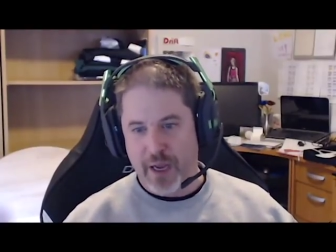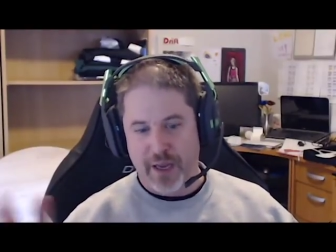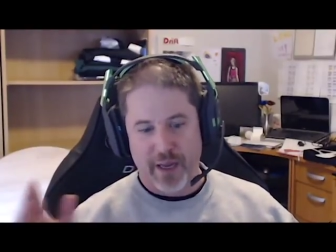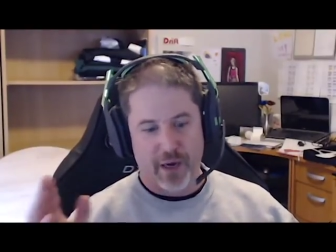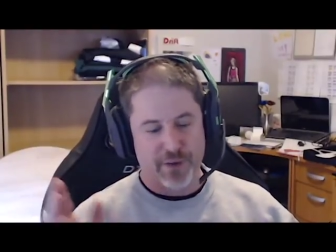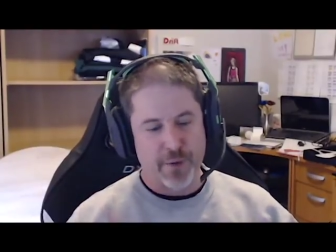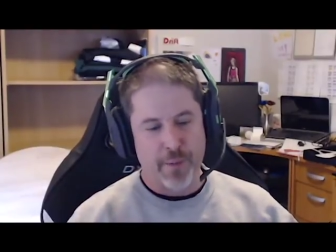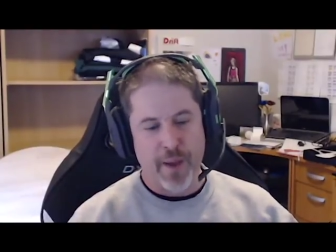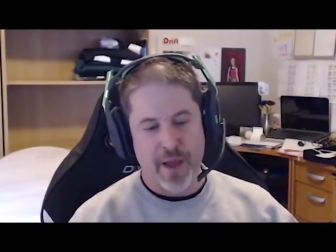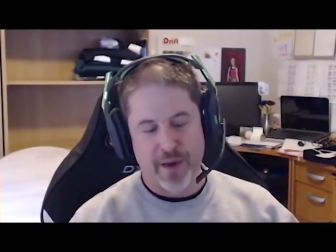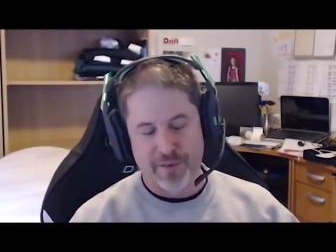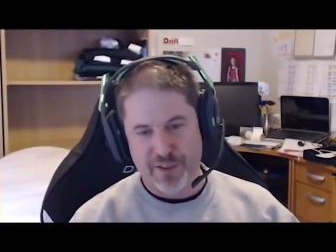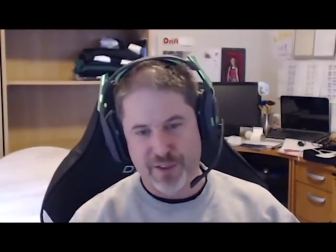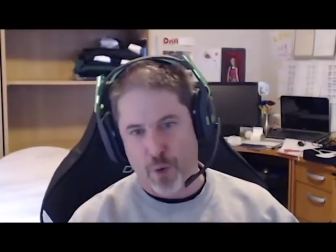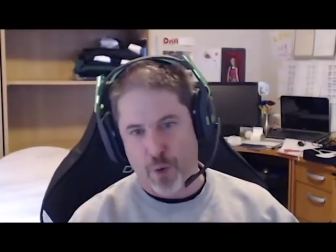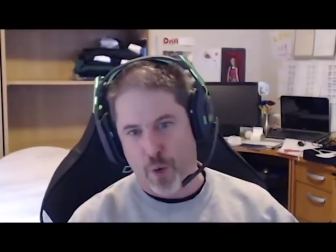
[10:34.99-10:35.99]
You know, domain
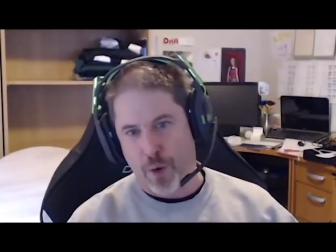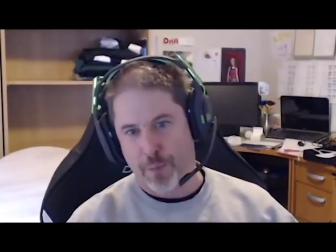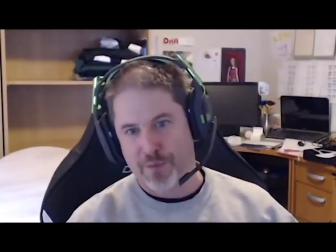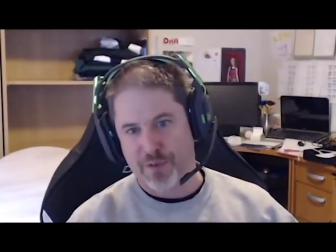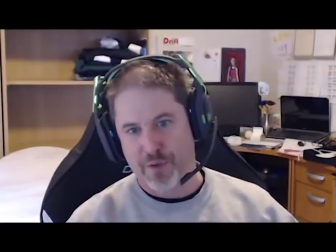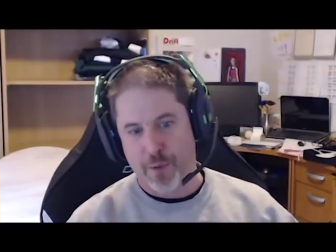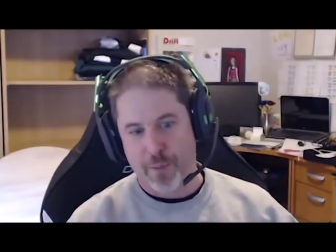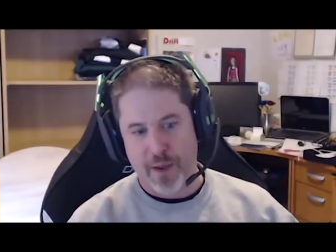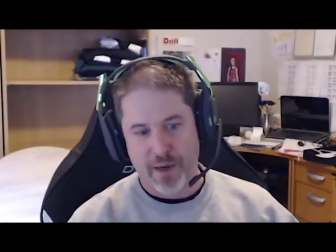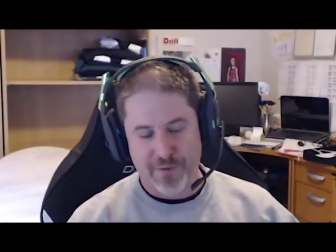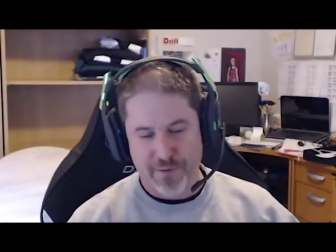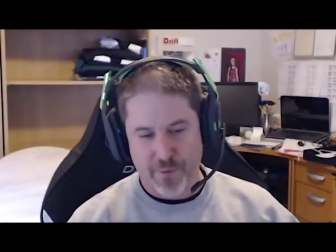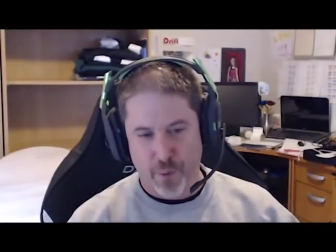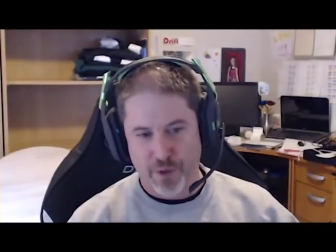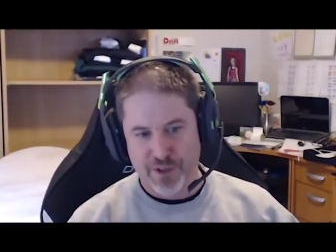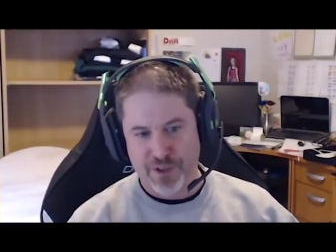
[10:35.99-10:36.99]
of storms, domain of
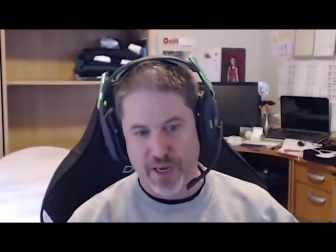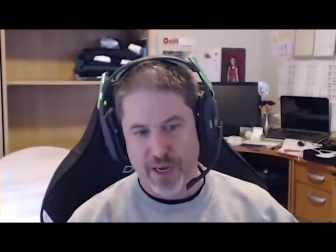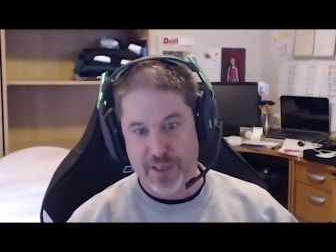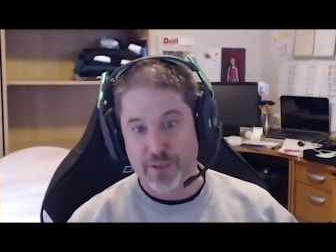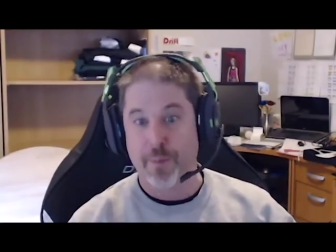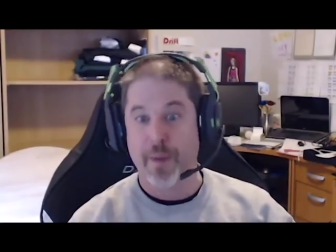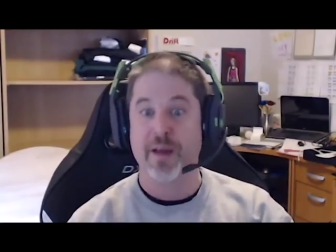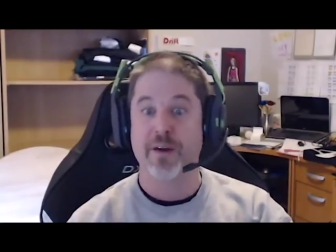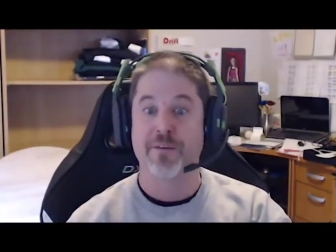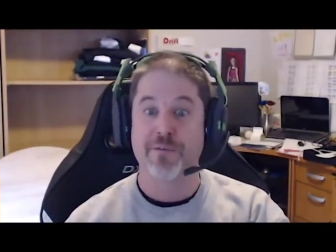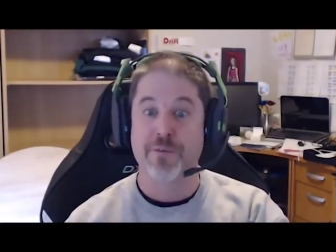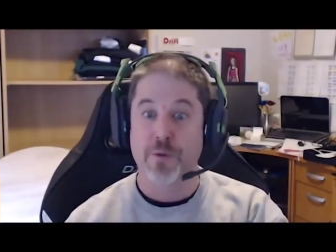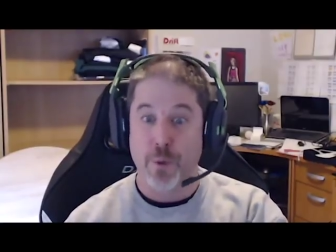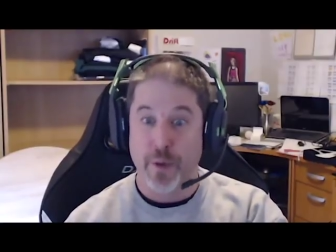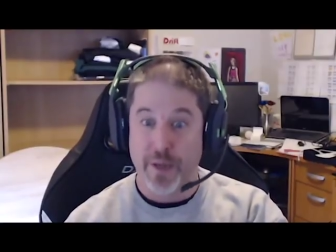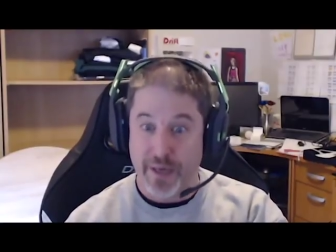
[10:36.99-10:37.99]
foresight, domain of
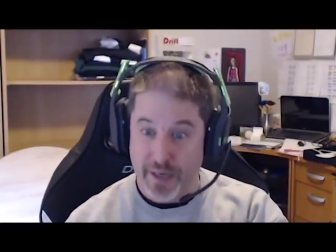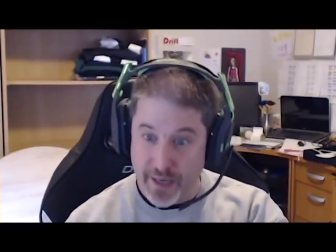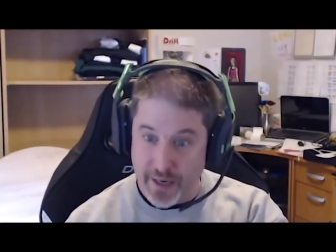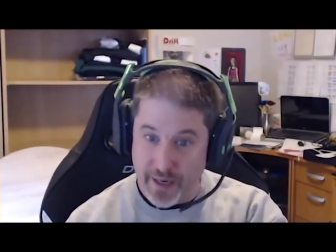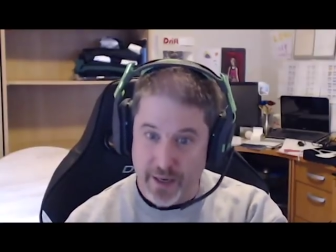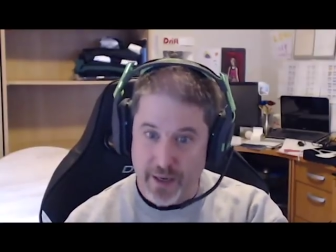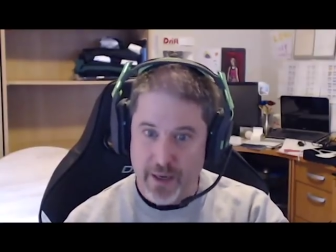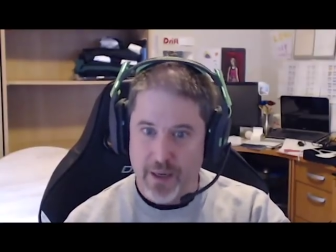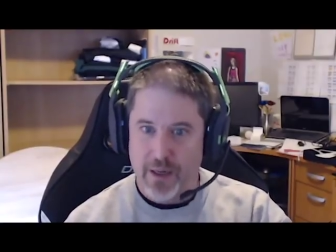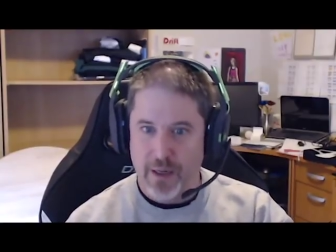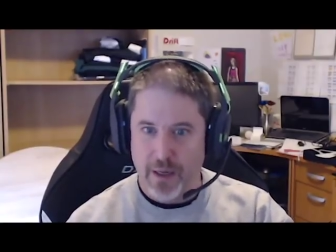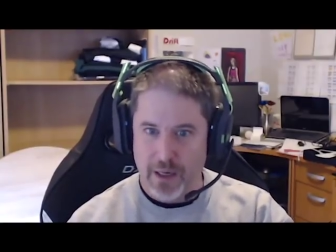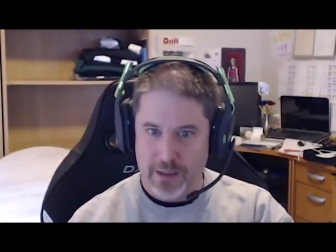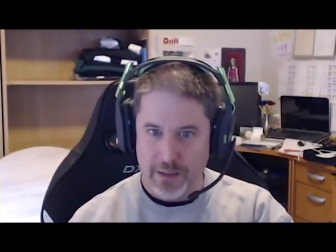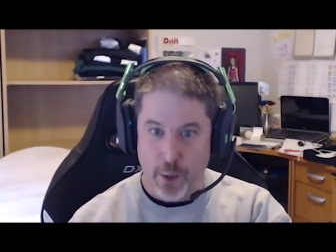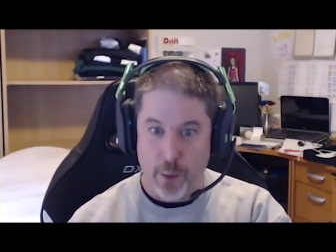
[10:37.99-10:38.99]
fluidity
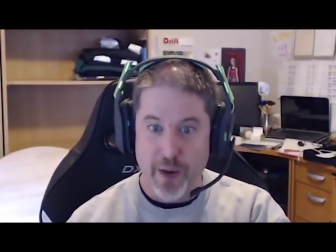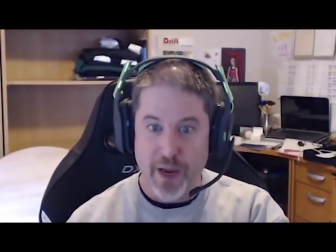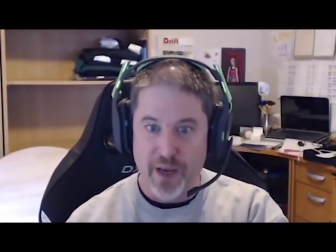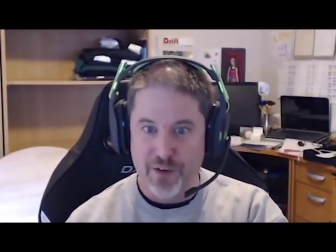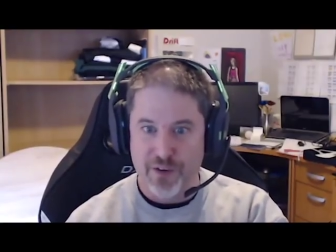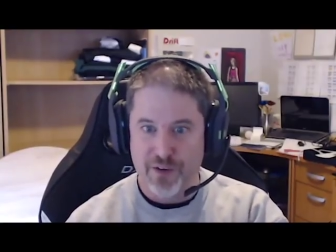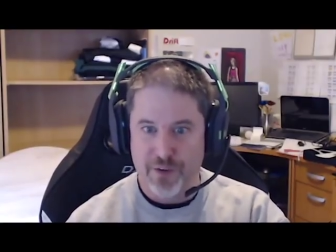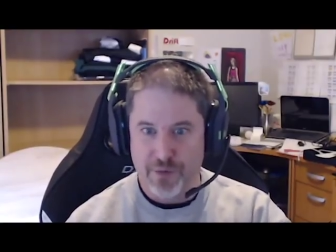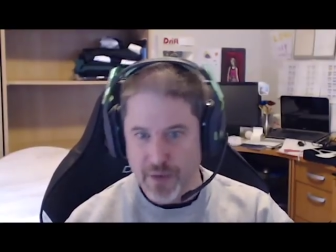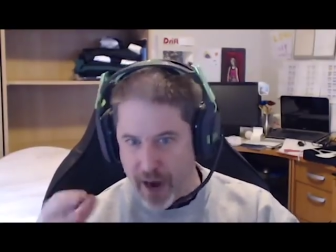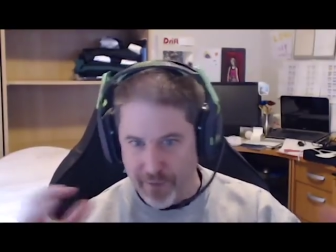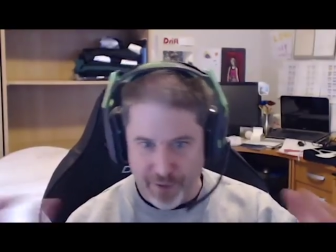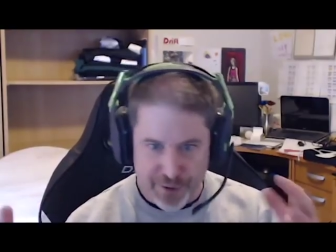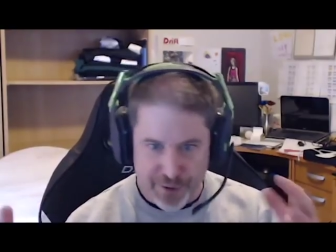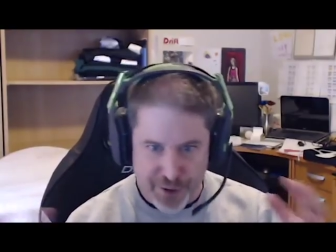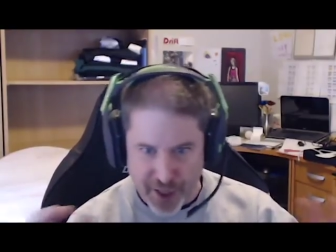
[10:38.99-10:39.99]
uh, Loki's
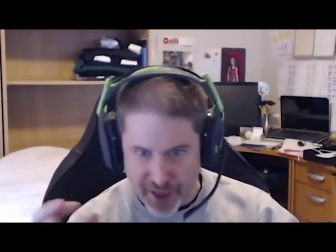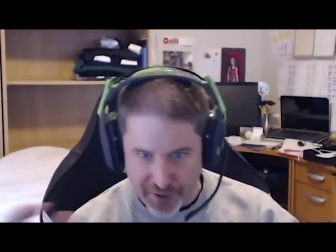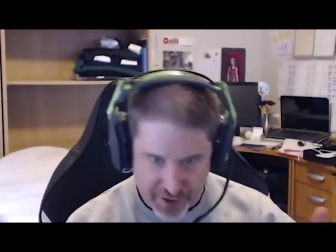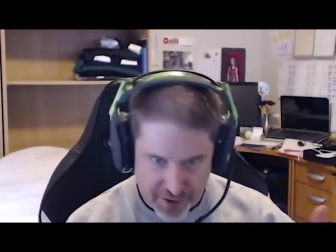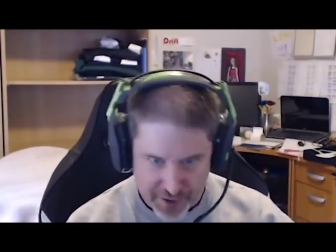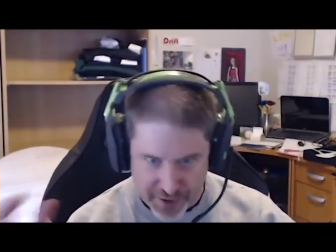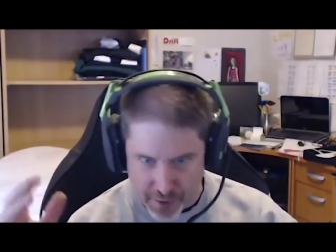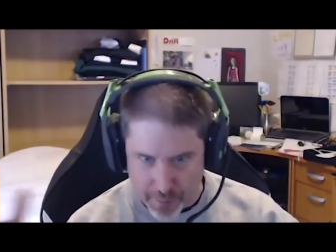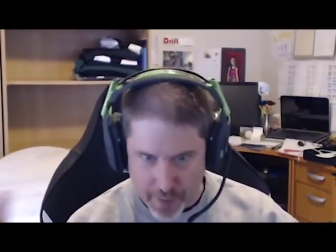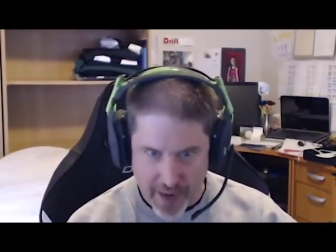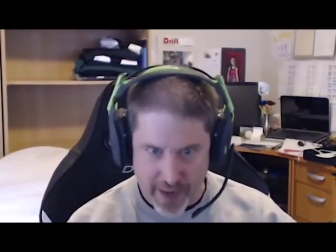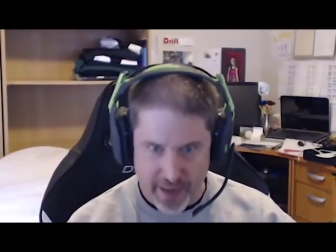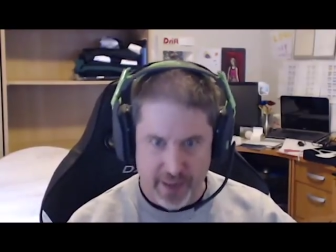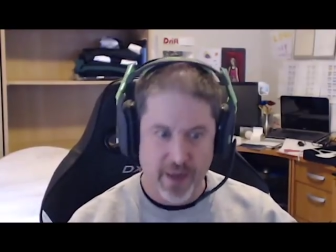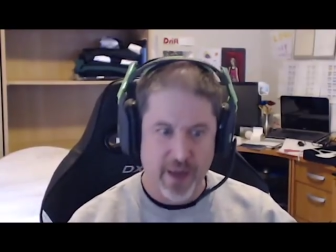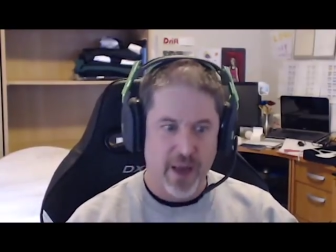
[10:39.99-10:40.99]
ever changing
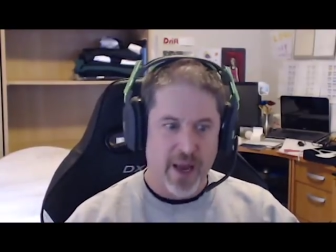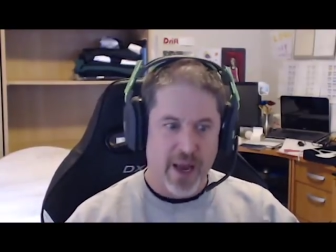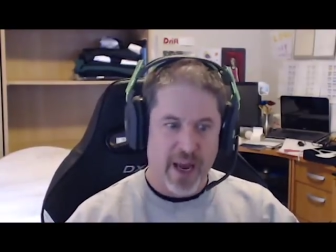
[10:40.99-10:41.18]
domain.